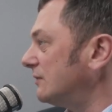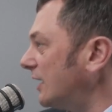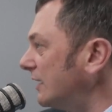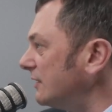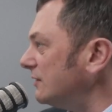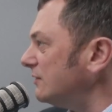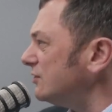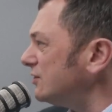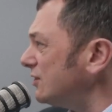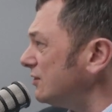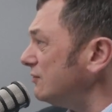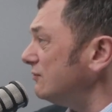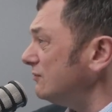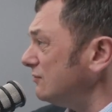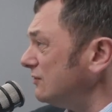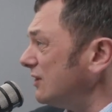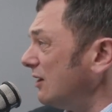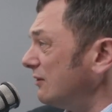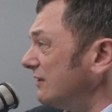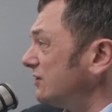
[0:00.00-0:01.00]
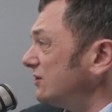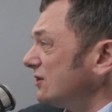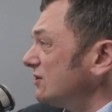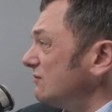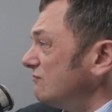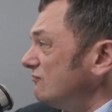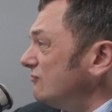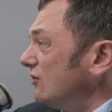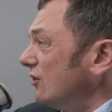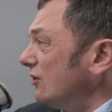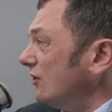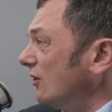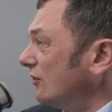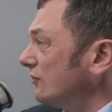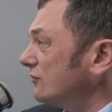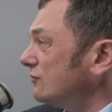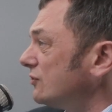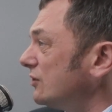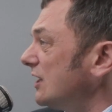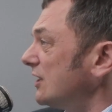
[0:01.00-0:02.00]
Okay, you do know this doesn't run
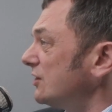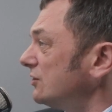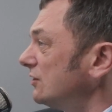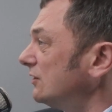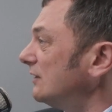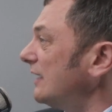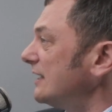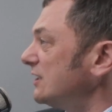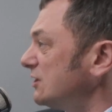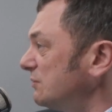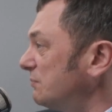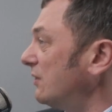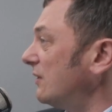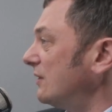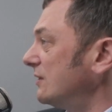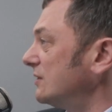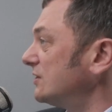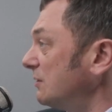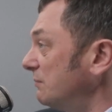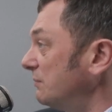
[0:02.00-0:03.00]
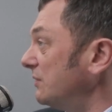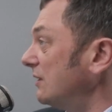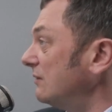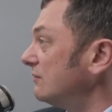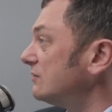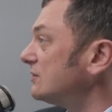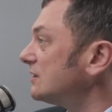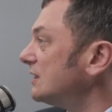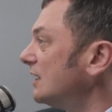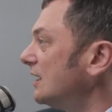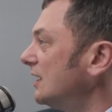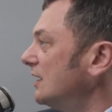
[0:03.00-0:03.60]
on traditional enterprise compute.